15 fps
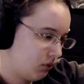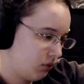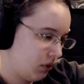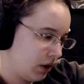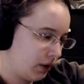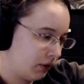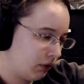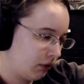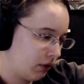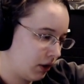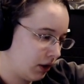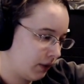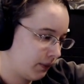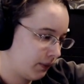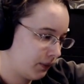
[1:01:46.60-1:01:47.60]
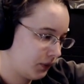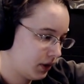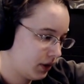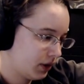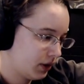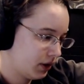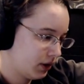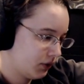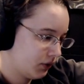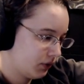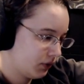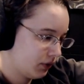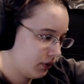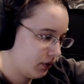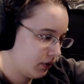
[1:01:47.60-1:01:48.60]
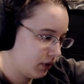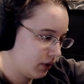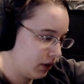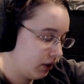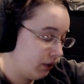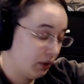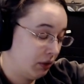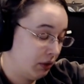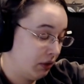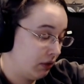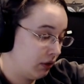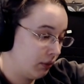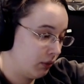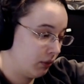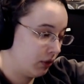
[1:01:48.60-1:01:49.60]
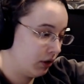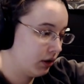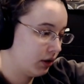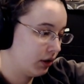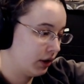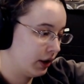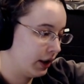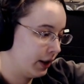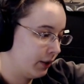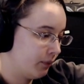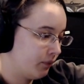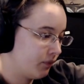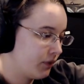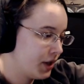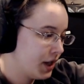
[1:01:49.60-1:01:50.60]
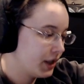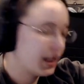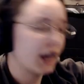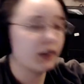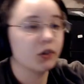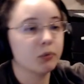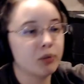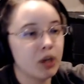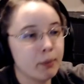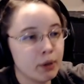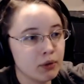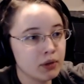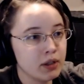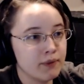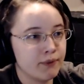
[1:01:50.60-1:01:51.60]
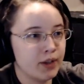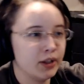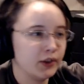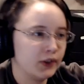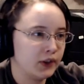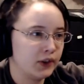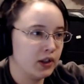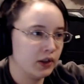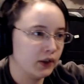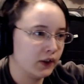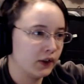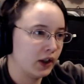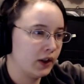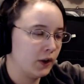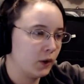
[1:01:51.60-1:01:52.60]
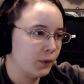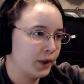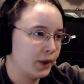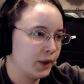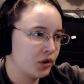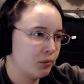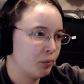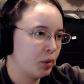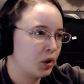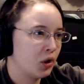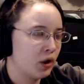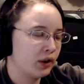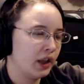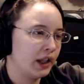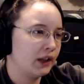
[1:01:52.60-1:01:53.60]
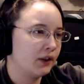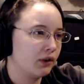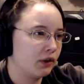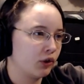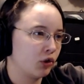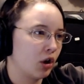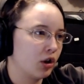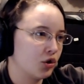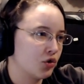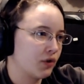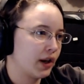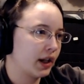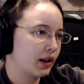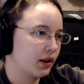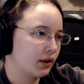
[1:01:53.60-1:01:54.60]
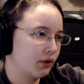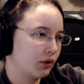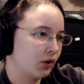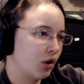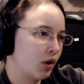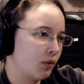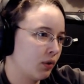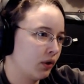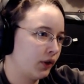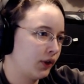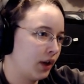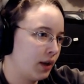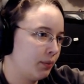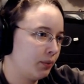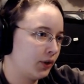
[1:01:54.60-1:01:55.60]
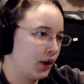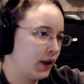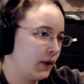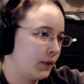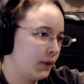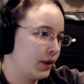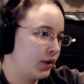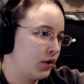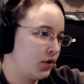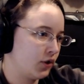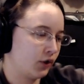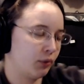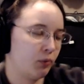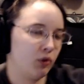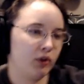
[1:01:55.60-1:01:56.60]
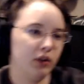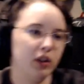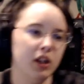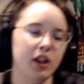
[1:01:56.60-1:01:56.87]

What else do I have? I don't even know anymore. Yeah, so primarily fantasy and science fiction, but not like Star Trek, Star Wars type science fiction, just more